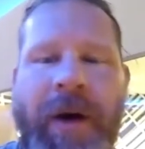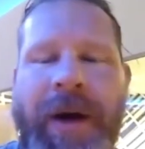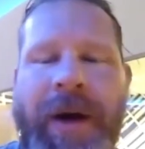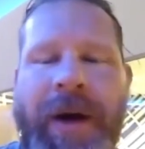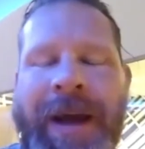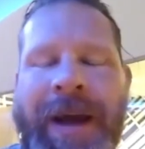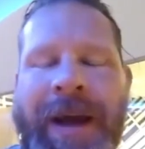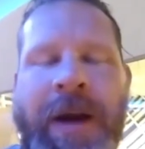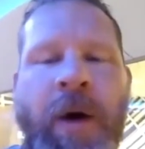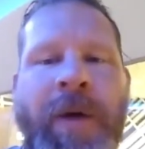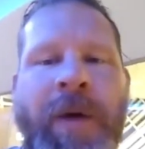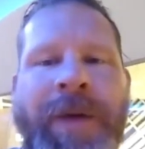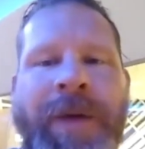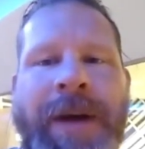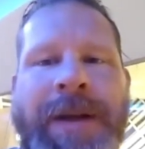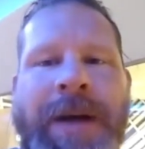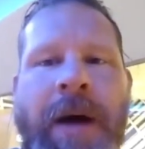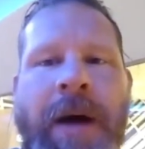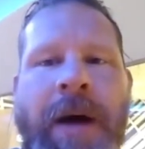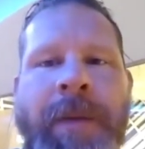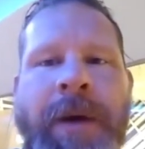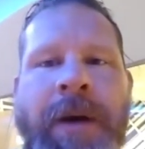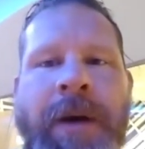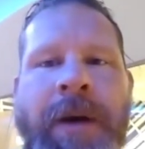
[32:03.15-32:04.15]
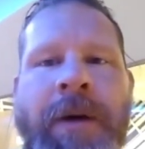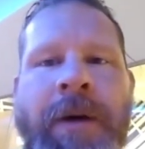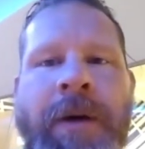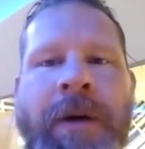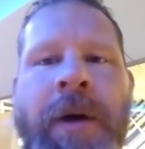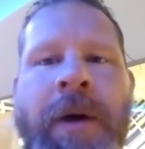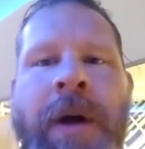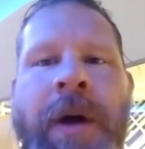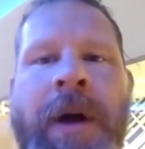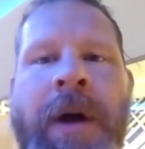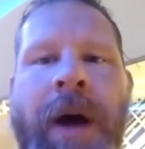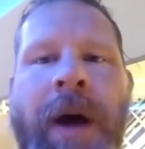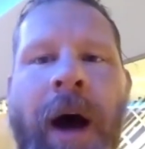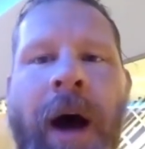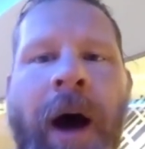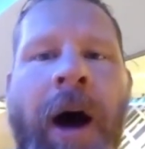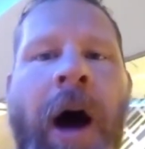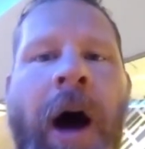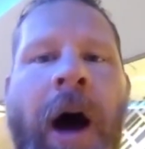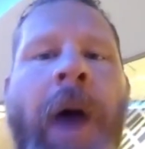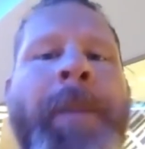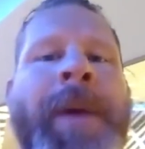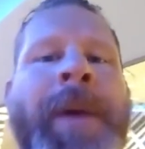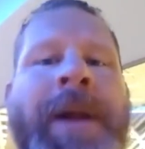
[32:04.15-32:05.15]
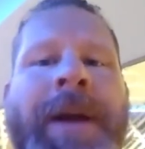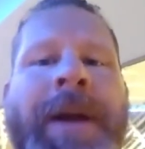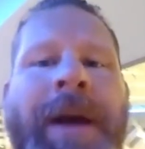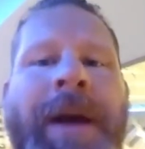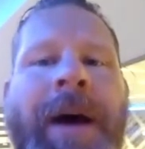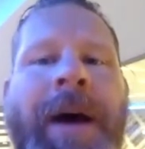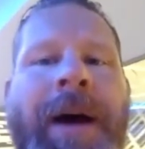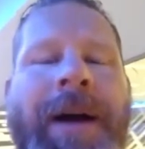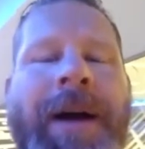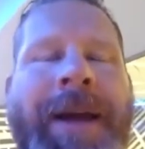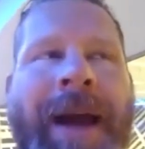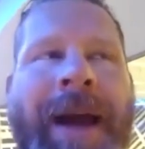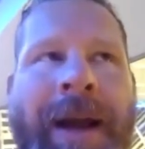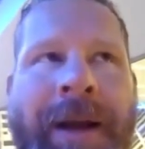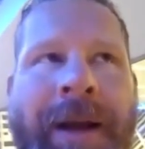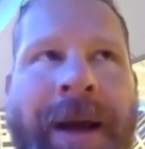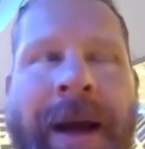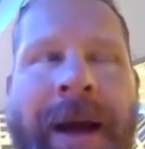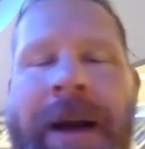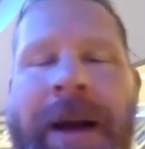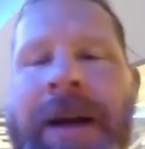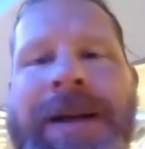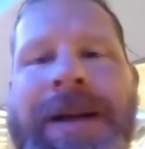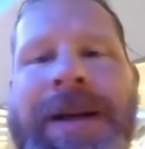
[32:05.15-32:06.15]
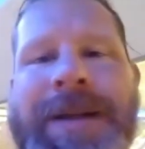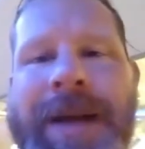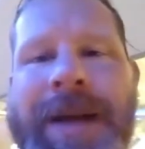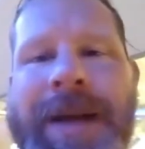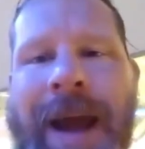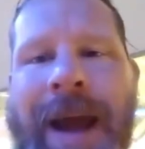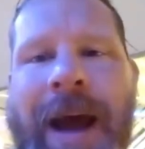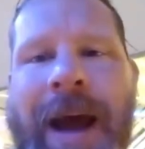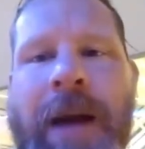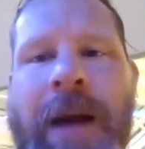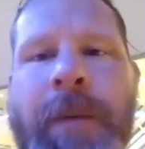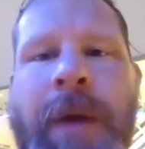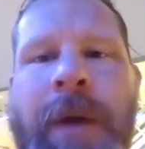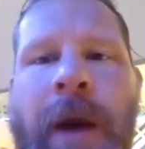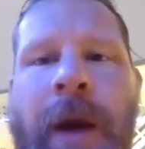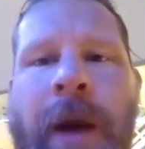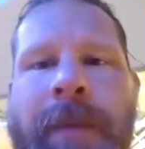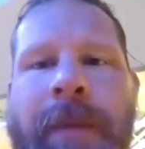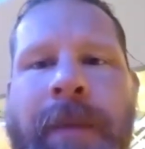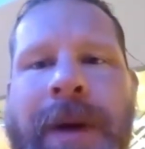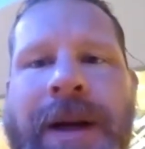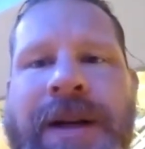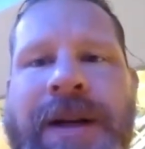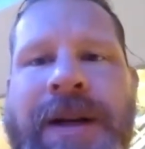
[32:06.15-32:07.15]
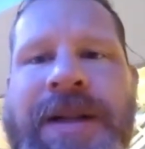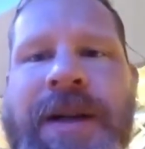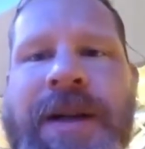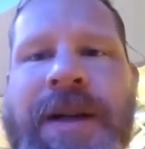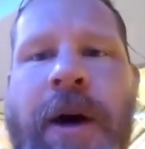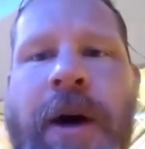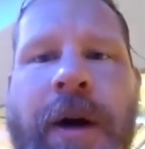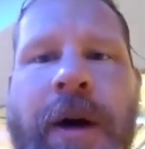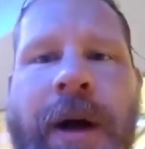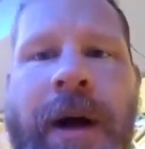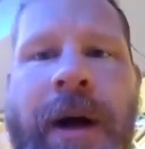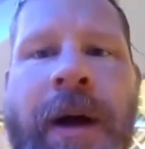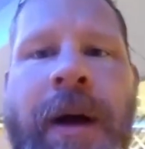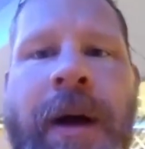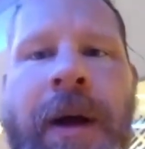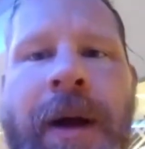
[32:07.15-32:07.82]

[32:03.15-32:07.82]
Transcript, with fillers: in OVW, uh, up in uh, Ken Kennedy's Academy up in Minnesota,